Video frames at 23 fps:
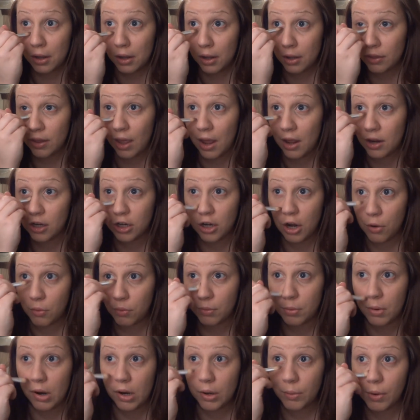That, you know, would
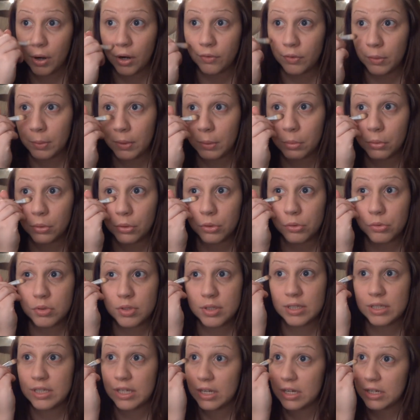probably work for people whose
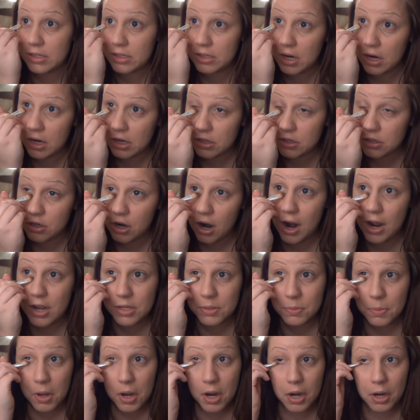skin is not as dry as
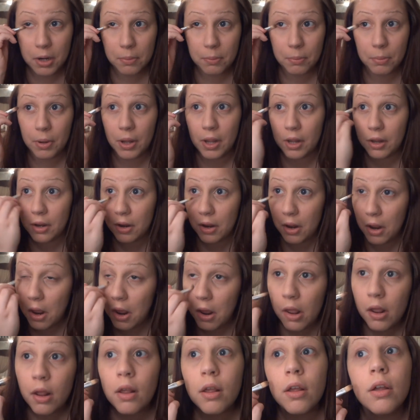mine, but
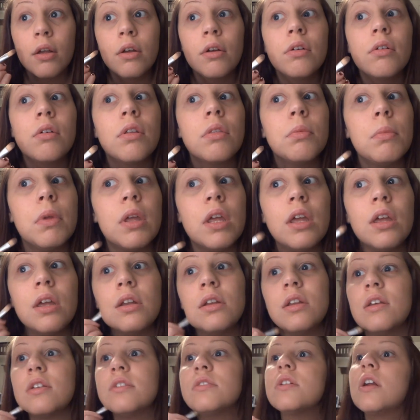with me it
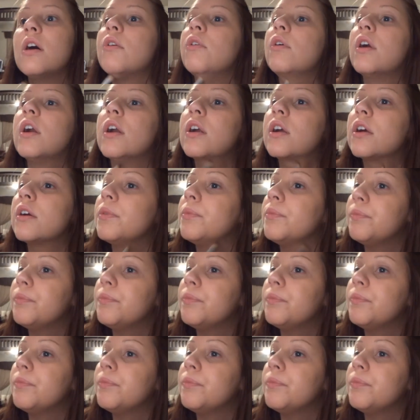does not work.